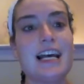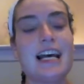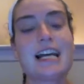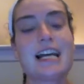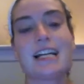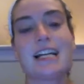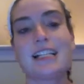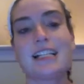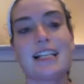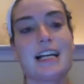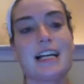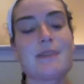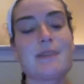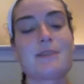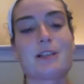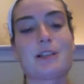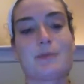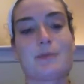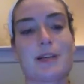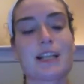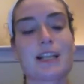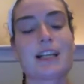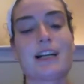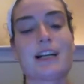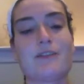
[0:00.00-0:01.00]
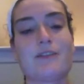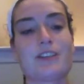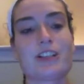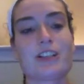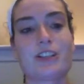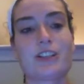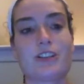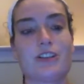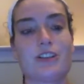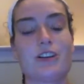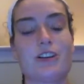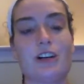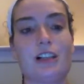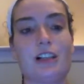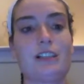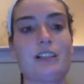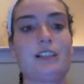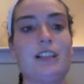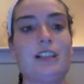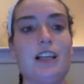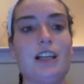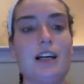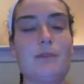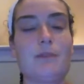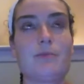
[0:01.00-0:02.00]
And it's not a Beachbody conversation at all,
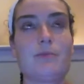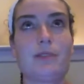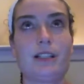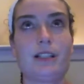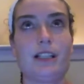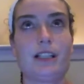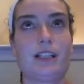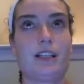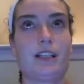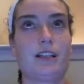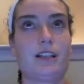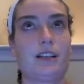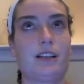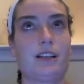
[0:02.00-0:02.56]
but